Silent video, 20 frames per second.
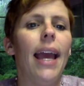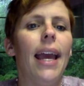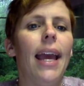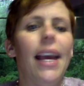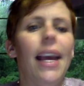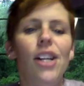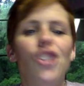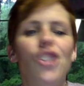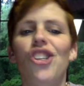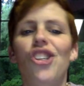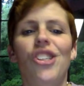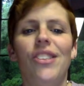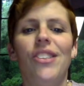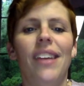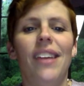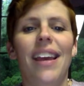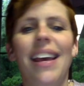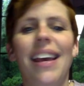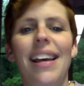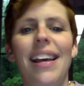It just
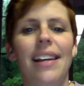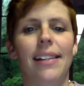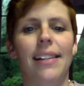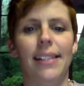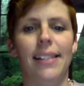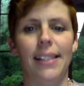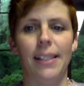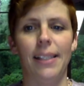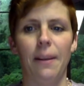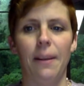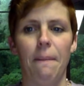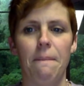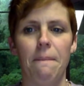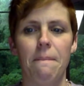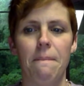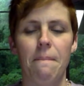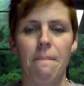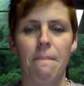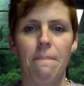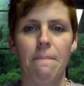is.
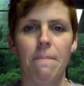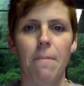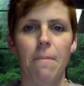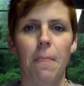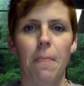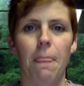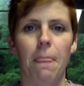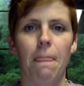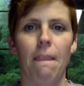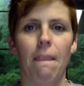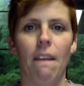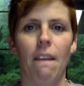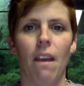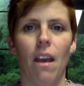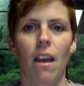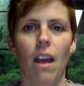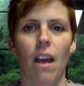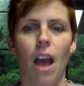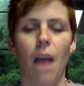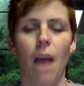
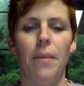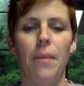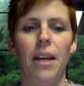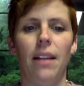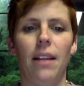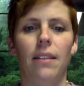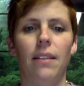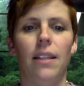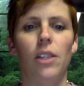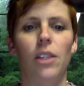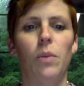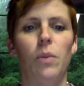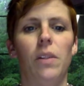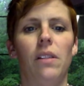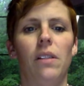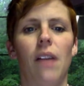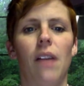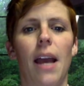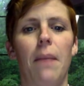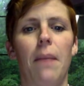I mean, this was
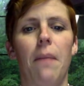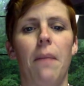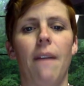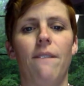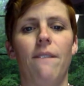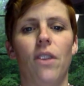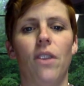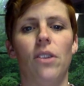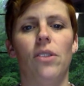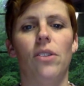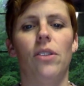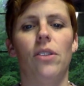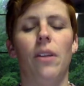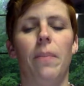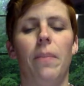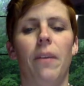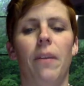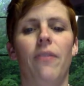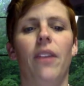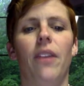like my first
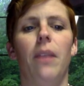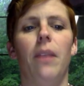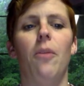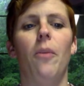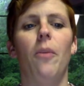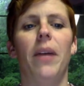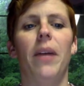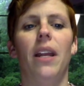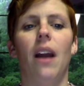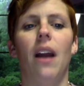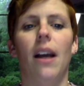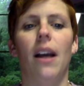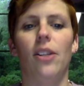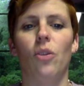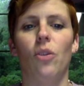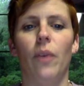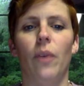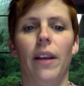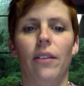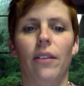epiphany moment in high
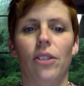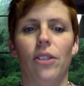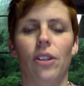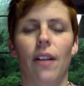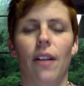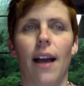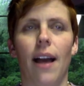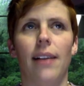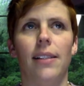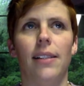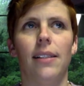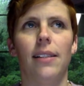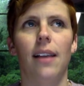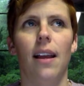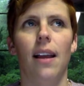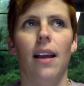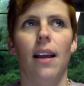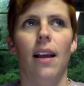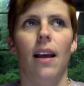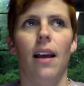school English class
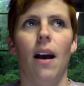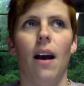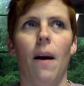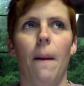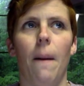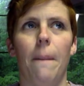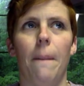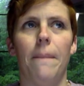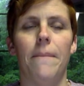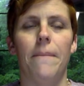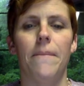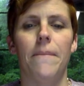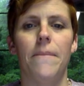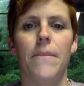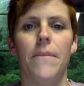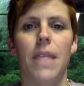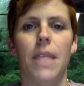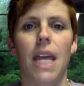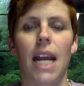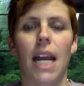
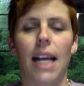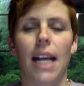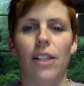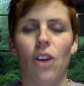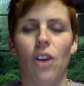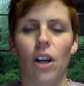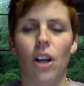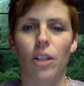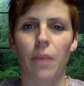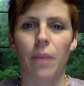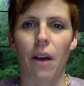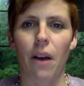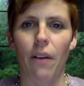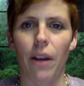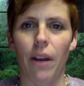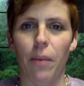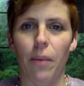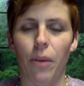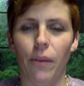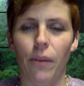that I talked about
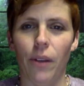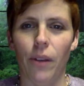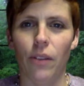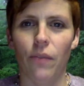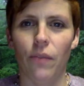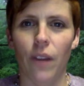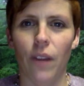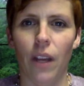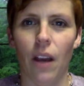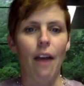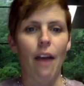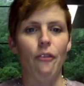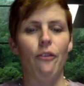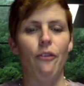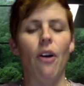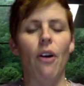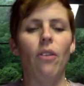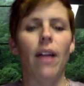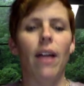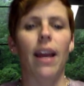in a previous video. It
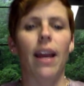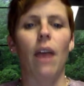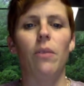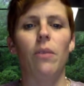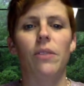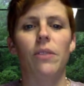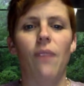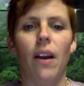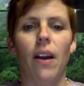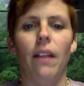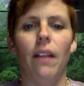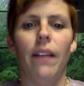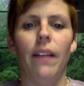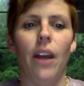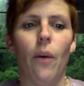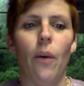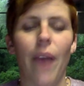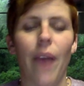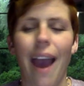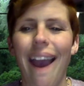felt like I was finally
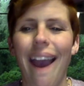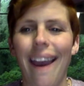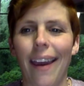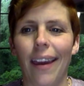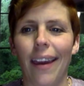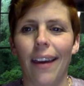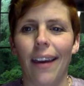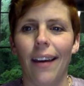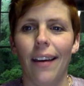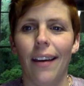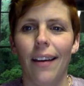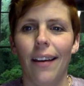okay.